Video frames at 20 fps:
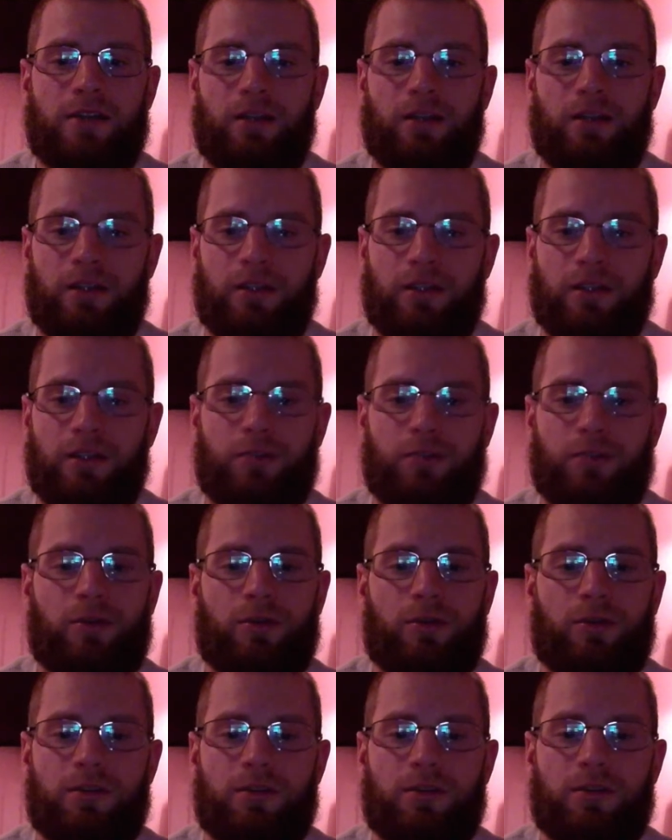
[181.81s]
they have
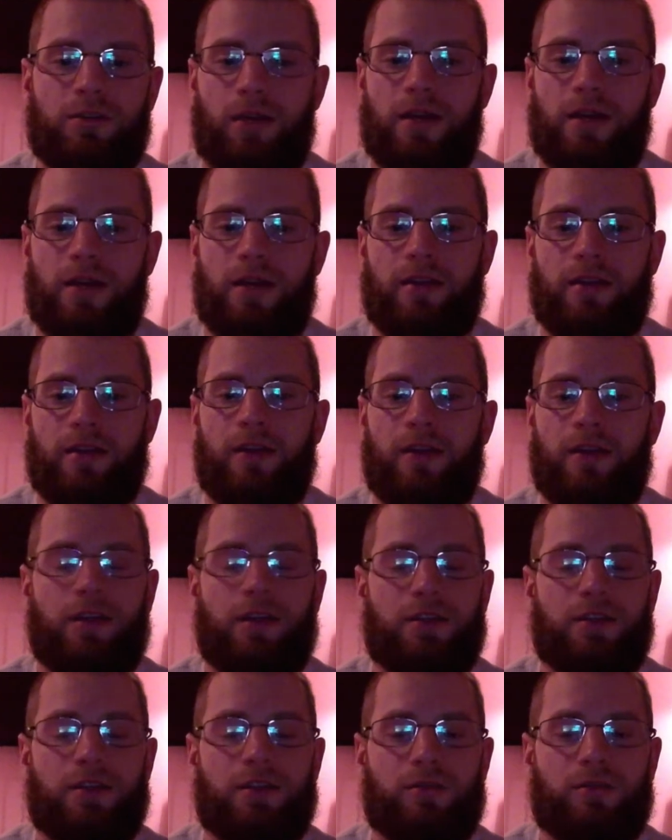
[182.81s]
shortness of breath at
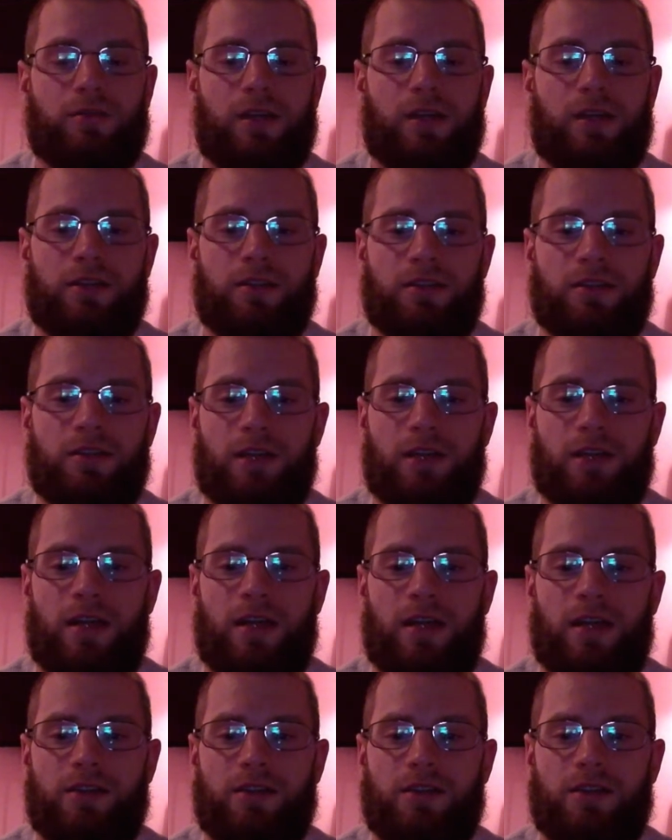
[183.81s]
rest or
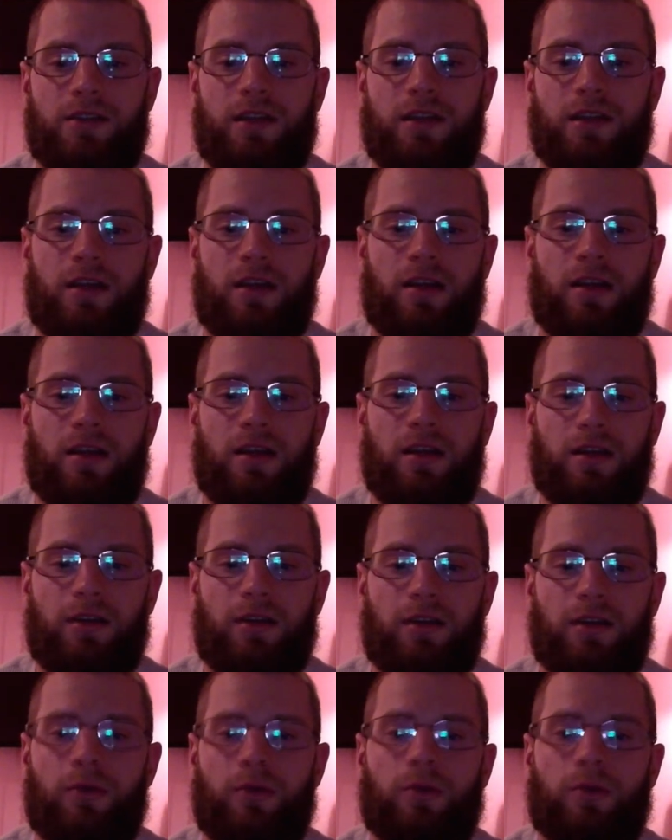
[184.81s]
exercise,
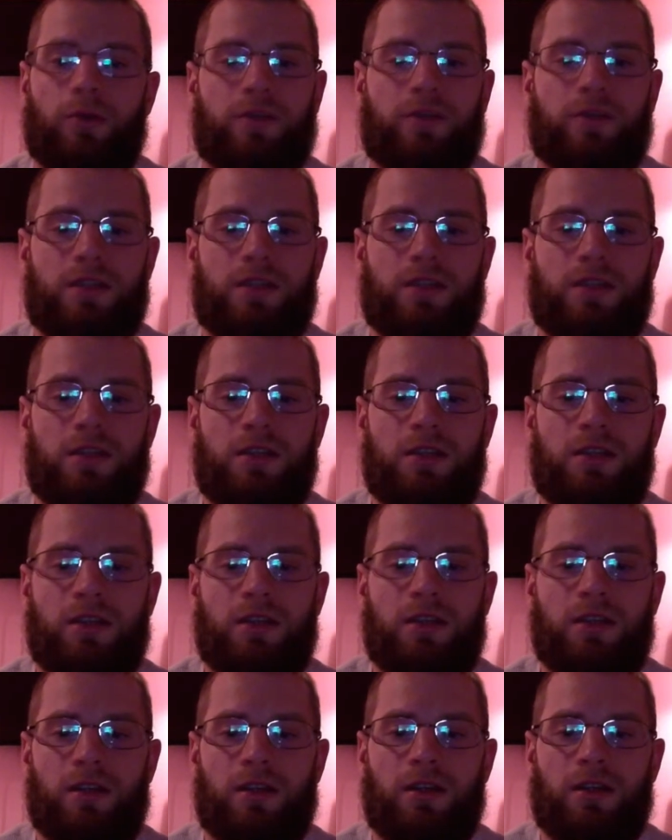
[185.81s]
or fatigue,
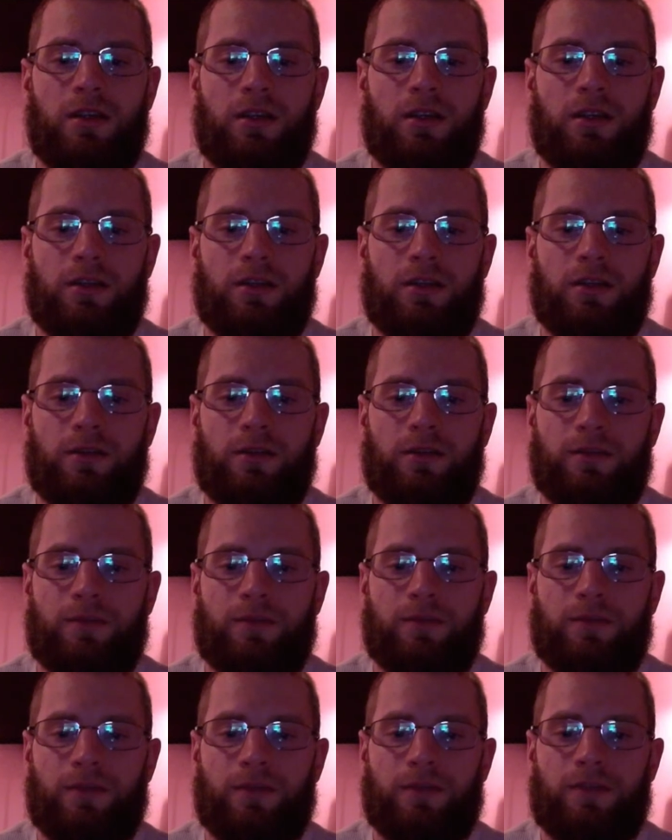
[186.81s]

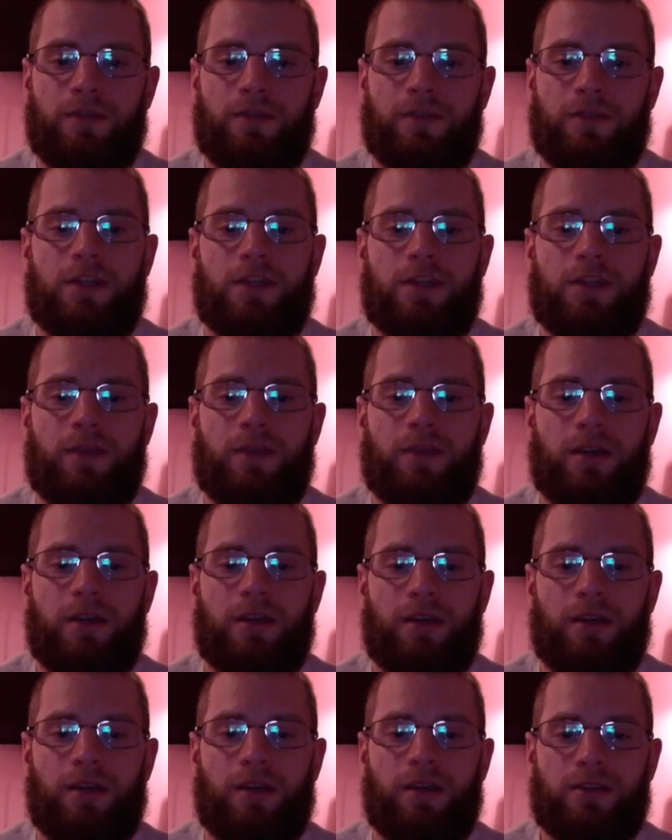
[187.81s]
they have chest pain at
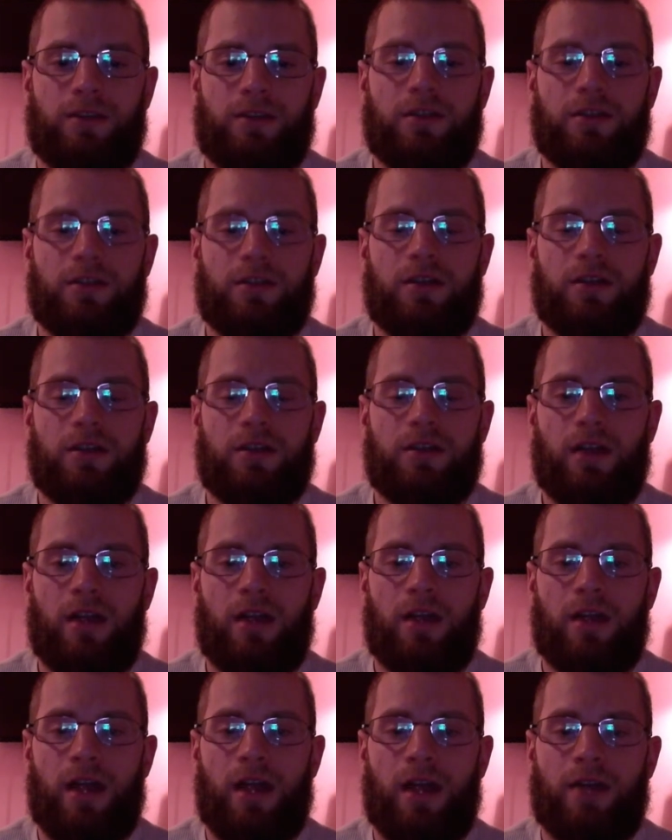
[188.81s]
rest
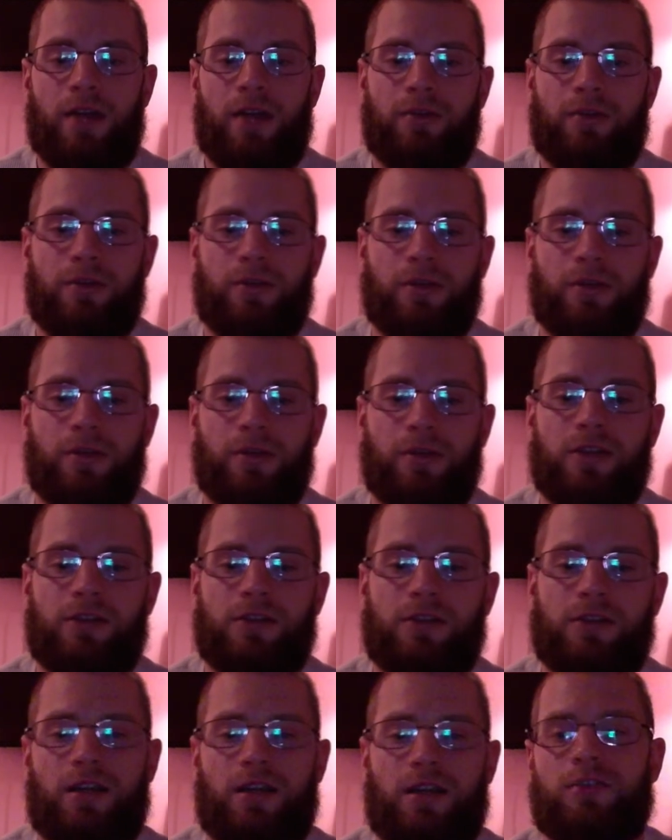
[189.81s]
and during
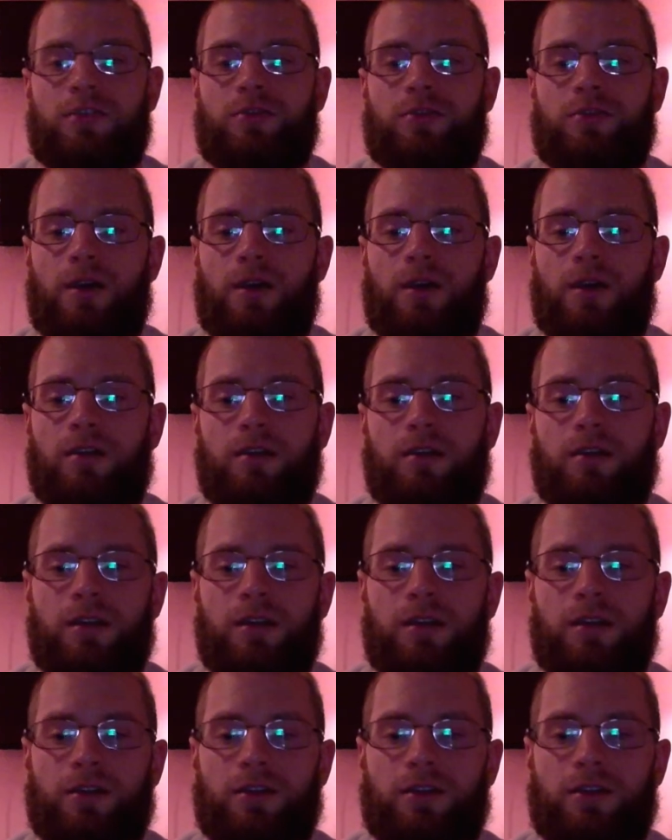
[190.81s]
exercise as well.
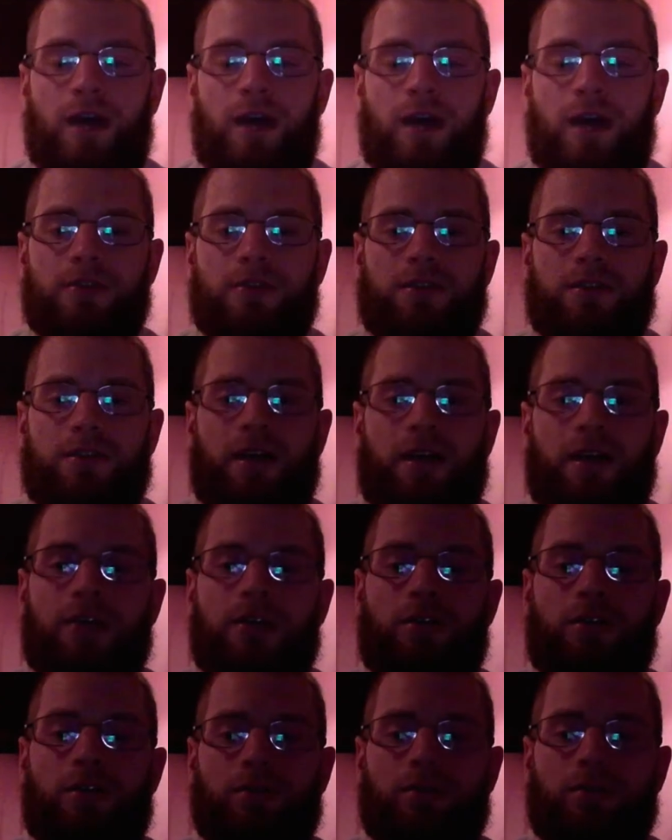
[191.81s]
So how is it
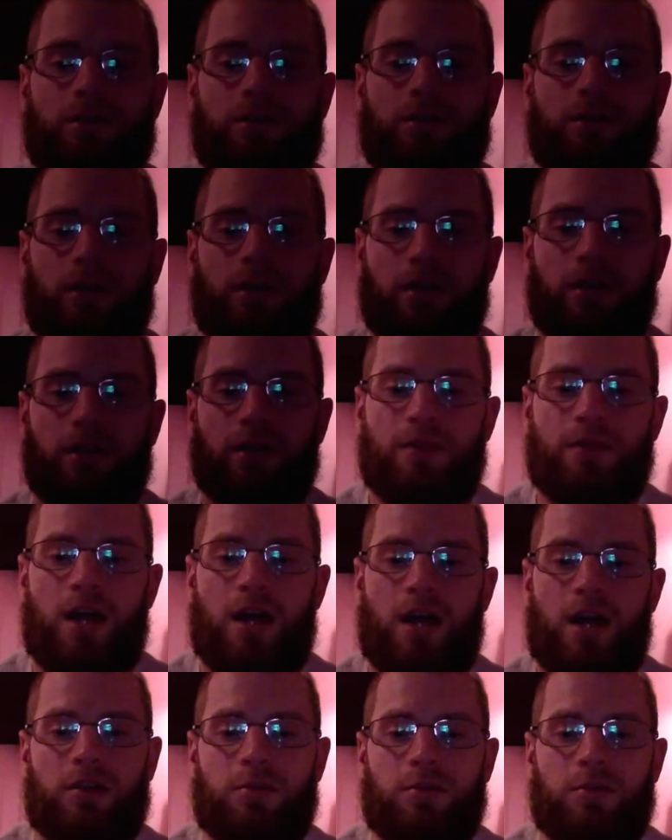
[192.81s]
diagnosed?
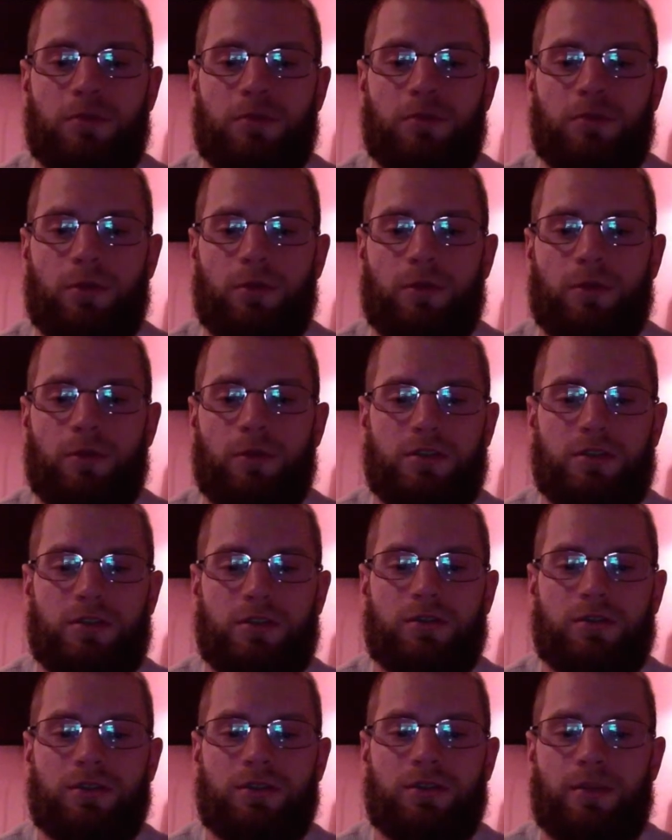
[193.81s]
Doctors perform a
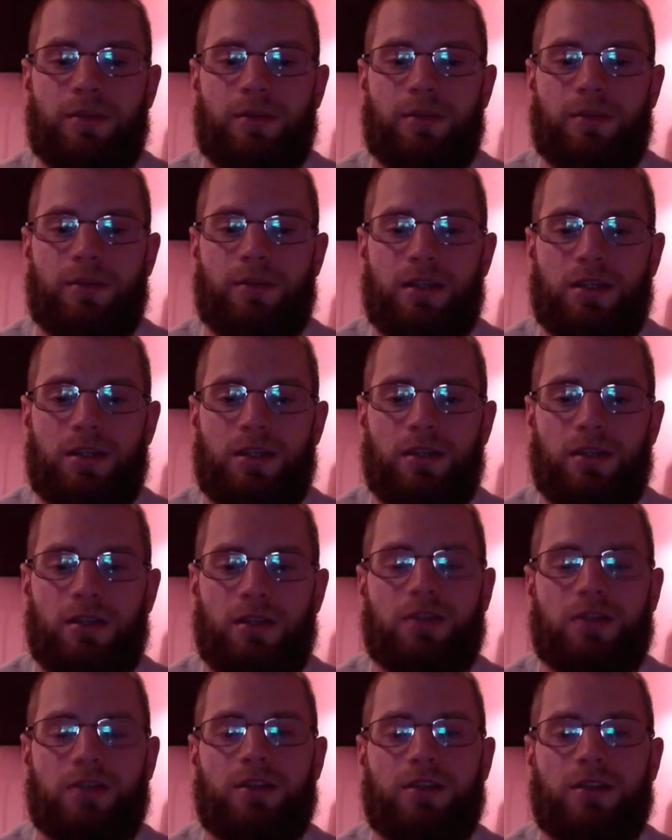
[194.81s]
physical examination and
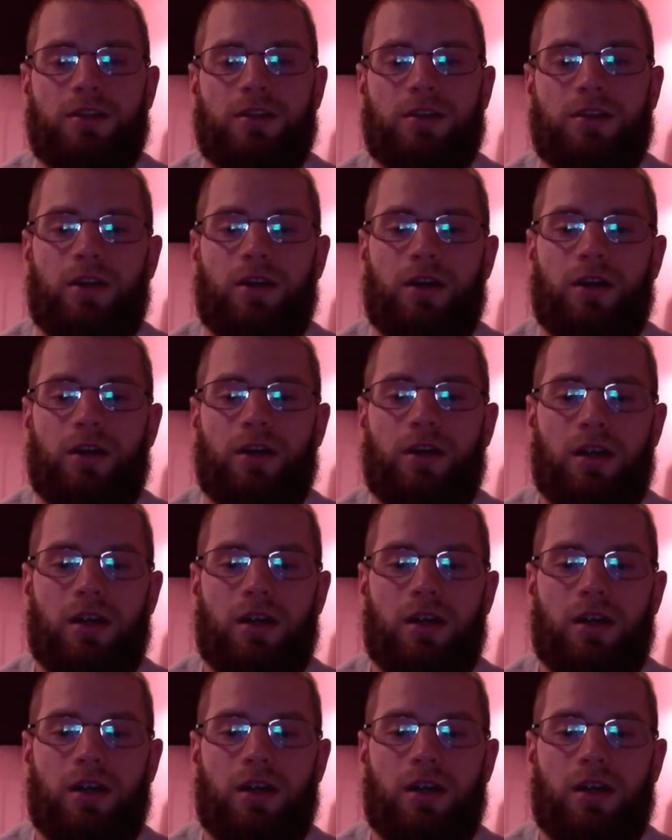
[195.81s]
listen to the heart